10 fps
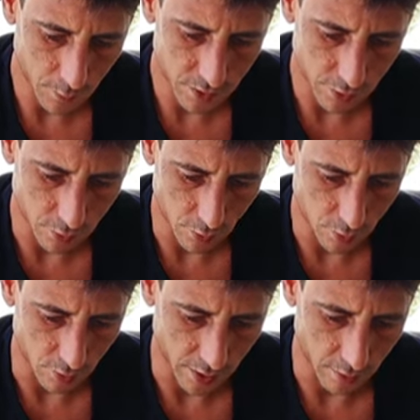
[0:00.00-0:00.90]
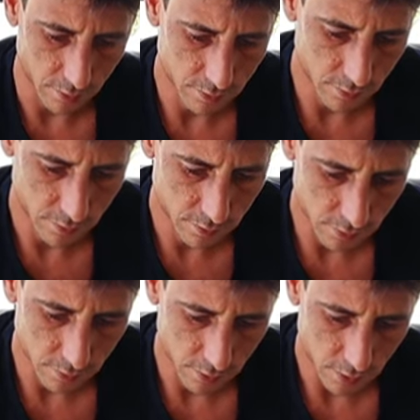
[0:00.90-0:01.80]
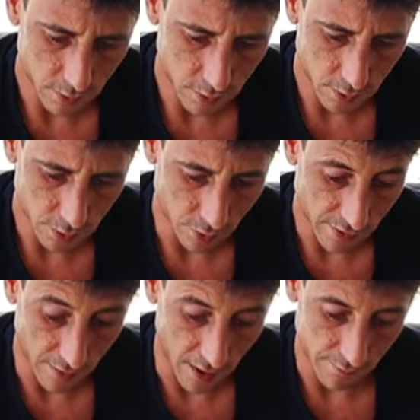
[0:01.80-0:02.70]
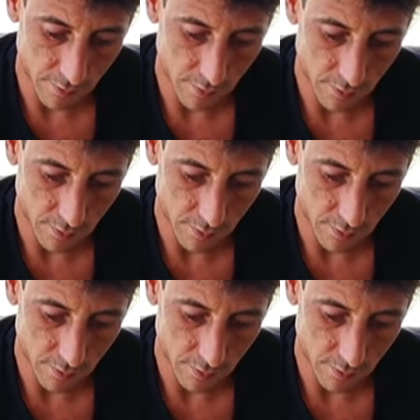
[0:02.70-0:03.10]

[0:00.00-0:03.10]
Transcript: What's the total here? 35.